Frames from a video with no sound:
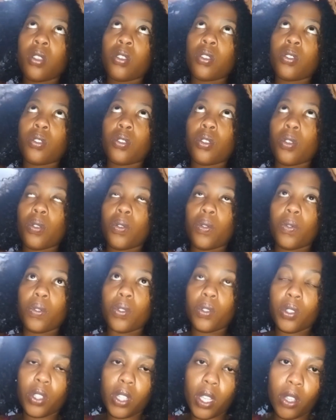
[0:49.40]
so
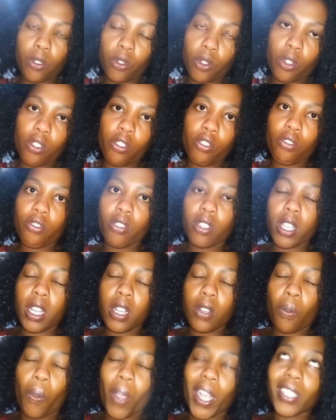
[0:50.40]
stay tuned
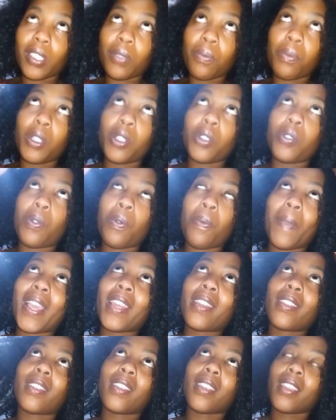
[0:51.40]
and watch me do my
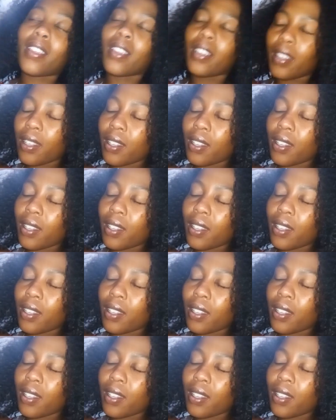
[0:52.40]
thing